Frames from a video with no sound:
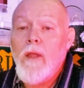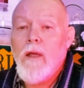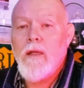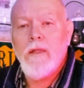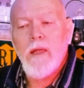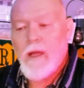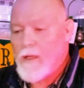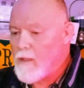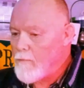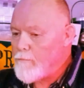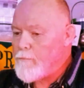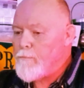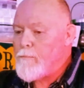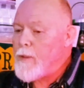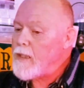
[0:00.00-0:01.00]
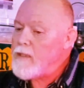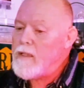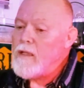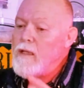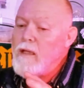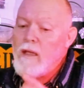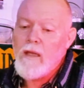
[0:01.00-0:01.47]
It had a
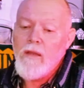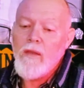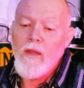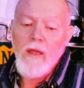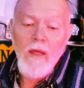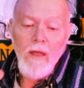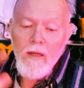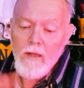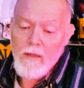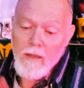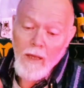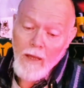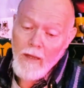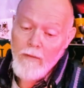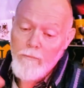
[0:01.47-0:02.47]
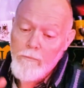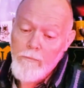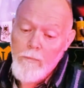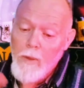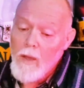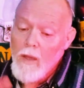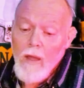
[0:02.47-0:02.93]
patty in there, and it had
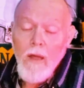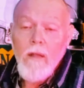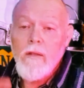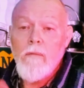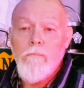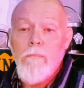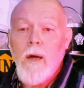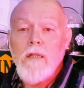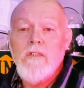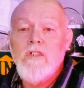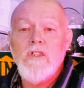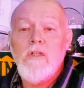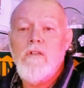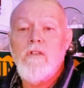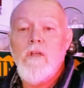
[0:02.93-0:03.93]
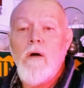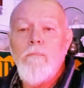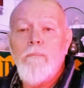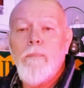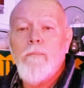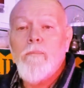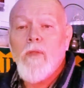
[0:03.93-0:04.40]
the buns on
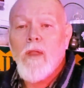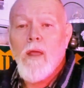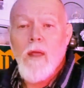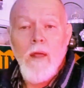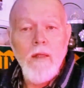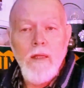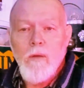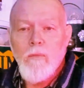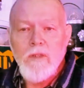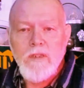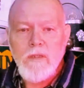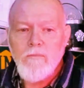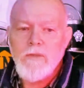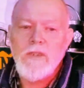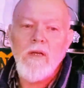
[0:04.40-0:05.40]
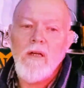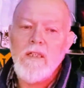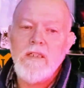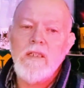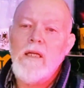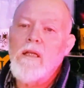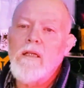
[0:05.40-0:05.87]
top. There was some side
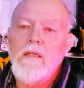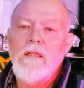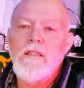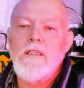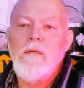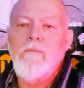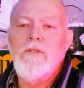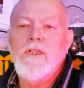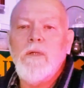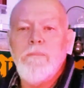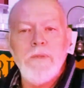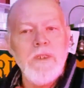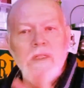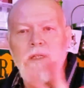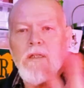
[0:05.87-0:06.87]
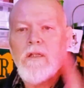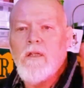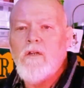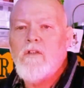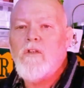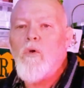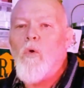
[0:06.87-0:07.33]
salad and some chips, and it
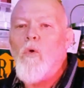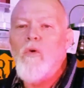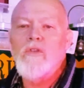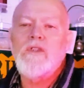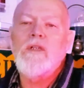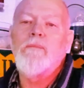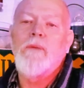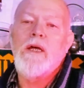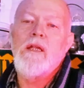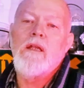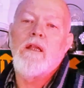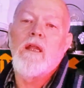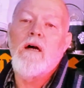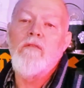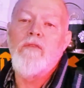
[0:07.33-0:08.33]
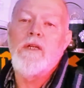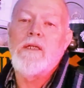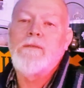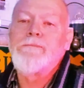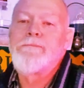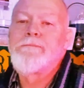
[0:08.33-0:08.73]
looked awesome, man, lovely.